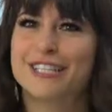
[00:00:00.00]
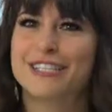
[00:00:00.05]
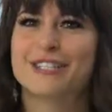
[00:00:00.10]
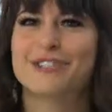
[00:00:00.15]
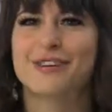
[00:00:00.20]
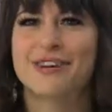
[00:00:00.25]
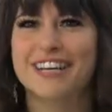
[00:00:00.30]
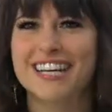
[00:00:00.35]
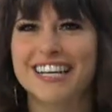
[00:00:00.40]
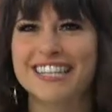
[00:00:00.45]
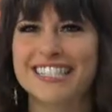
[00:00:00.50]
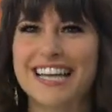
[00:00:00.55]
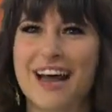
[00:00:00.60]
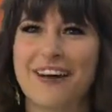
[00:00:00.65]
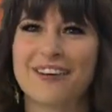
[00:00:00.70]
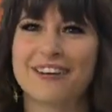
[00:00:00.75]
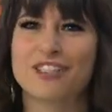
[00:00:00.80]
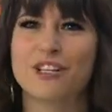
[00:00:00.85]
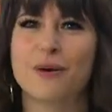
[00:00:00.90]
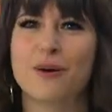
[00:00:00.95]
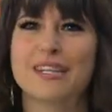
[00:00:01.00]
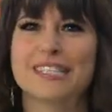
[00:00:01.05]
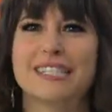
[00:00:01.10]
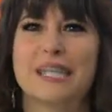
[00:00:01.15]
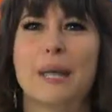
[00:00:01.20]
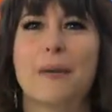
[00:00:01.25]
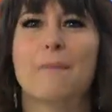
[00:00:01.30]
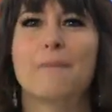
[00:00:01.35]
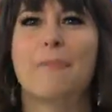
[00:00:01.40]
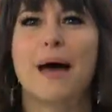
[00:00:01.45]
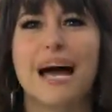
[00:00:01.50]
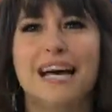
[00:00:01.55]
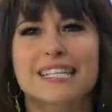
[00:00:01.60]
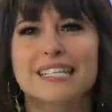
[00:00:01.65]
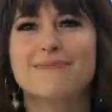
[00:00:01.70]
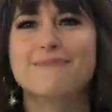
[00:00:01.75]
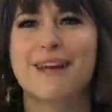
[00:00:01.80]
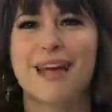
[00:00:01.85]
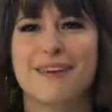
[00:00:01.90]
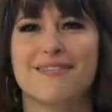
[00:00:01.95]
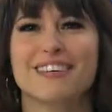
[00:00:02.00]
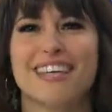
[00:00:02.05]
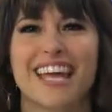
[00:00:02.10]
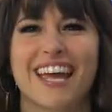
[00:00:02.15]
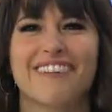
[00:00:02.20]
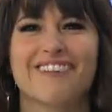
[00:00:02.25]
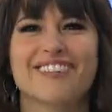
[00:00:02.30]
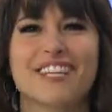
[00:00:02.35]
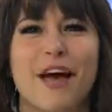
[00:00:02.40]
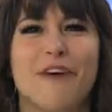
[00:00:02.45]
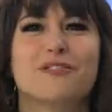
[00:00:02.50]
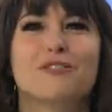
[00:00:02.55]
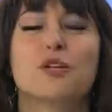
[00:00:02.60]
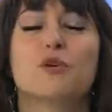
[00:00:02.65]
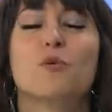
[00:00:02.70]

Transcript: So joining us now to show us the best baby gifts of